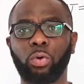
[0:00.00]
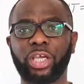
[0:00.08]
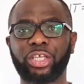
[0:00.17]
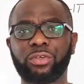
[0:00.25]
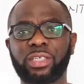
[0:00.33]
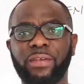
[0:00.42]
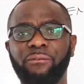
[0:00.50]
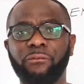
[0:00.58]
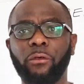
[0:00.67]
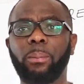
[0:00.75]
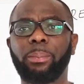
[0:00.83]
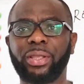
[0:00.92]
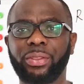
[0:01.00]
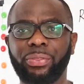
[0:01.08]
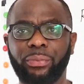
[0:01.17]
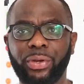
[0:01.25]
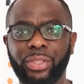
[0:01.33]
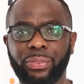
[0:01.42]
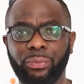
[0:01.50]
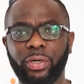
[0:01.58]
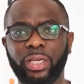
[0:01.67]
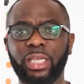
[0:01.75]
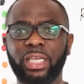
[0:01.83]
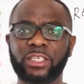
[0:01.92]
we're using
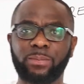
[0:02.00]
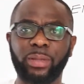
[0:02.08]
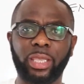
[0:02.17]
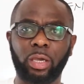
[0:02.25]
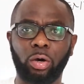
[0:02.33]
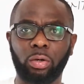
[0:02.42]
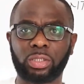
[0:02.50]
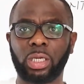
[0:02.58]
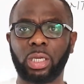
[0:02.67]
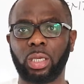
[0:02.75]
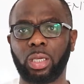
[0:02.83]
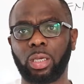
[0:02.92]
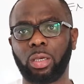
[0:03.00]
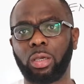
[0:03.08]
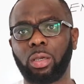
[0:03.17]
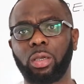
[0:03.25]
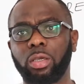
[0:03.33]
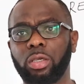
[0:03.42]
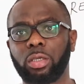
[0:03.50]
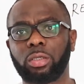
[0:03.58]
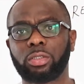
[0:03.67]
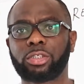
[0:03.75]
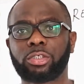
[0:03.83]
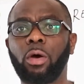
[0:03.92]
4.33 is because
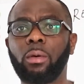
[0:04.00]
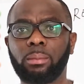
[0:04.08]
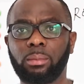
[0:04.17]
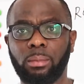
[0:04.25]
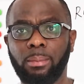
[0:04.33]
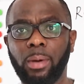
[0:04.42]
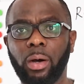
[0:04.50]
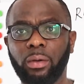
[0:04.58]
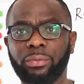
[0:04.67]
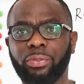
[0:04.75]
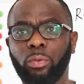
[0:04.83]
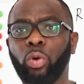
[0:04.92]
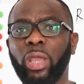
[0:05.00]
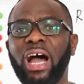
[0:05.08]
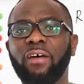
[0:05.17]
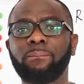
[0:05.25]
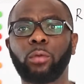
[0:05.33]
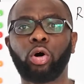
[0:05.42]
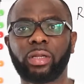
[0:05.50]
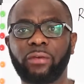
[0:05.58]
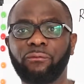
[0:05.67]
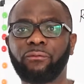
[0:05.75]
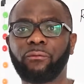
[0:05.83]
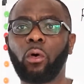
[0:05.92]
some month we have more
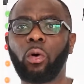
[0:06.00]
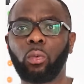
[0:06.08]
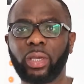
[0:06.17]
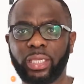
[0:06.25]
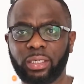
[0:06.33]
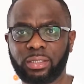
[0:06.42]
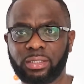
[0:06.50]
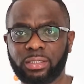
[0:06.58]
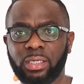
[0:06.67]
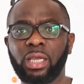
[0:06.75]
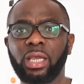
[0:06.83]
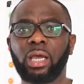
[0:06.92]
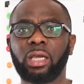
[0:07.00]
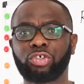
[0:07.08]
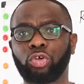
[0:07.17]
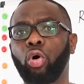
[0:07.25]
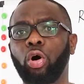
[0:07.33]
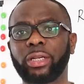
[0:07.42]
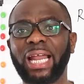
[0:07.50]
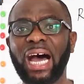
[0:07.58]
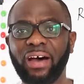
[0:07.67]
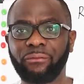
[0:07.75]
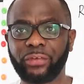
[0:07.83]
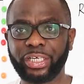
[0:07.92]
than four weeks so on
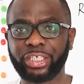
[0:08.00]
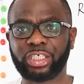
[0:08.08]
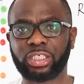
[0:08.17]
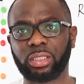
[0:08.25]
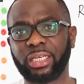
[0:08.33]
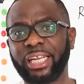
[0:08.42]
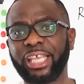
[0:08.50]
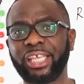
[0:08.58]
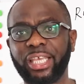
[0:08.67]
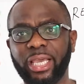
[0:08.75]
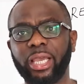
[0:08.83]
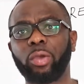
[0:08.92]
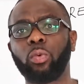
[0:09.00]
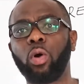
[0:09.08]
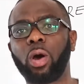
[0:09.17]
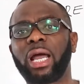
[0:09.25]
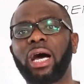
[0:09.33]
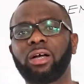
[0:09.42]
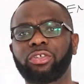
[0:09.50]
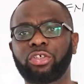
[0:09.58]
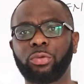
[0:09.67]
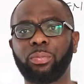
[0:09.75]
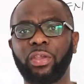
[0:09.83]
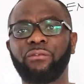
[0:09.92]
average, in a year, it worked out
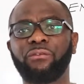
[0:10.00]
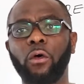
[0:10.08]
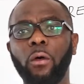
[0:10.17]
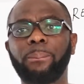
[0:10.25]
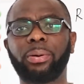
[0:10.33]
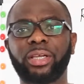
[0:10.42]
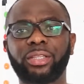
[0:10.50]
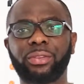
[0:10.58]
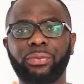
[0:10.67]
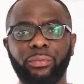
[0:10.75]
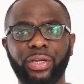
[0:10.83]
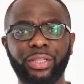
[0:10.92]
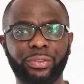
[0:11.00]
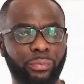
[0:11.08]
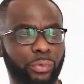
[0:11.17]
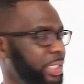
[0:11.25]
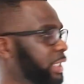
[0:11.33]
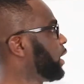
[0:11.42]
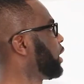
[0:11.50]
to be 4.33.